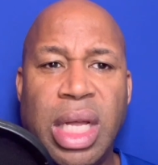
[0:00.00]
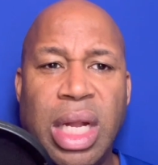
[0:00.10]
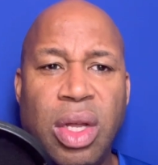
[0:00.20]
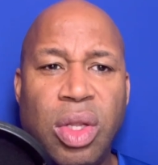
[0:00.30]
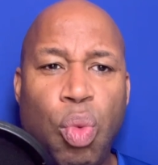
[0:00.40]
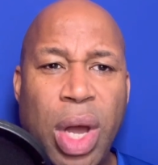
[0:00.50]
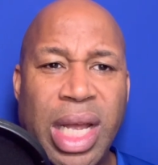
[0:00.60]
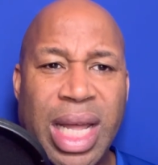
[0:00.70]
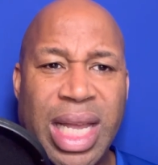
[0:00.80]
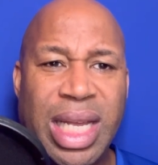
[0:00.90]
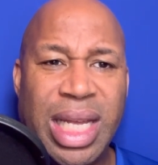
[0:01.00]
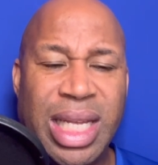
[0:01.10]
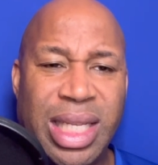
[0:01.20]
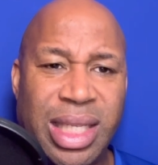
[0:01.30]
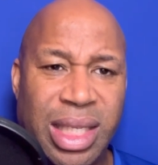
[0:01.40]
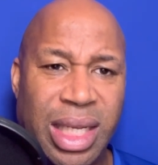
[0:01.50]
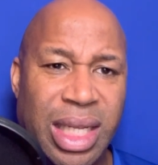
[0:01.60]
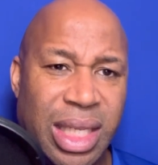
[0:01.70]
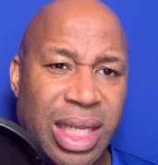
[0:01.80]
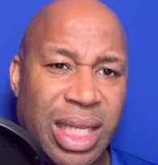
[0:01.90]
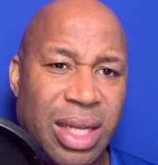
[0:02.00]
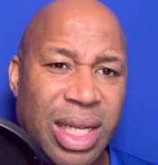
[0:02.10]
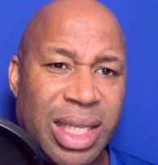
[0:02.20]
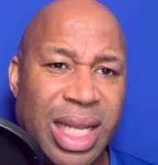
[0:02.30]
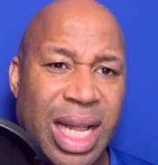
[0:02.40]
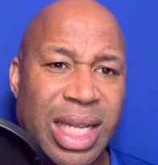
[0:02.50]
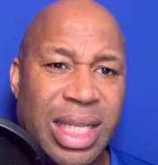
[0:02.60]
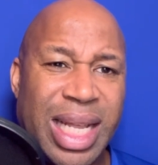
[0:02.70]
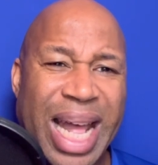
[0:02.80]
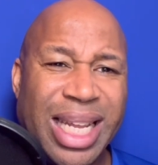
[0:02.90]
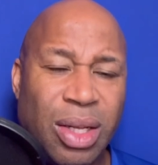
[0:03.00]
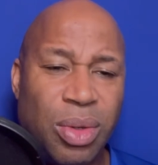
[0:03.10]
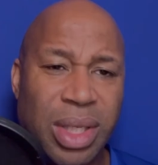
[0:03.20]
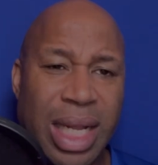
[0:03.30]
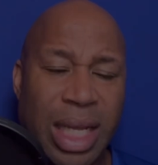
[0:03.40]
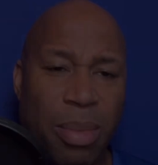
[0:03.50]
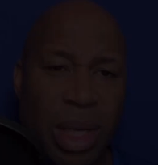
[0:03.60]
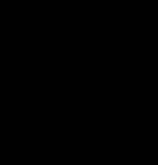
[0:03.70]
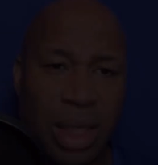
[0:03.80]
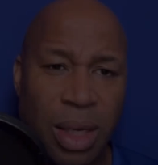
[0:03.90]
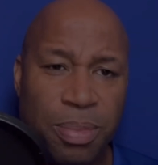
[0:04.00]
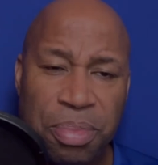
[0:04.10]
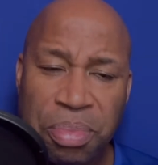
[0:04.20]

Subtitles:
you know, the way that his tactical setup is. So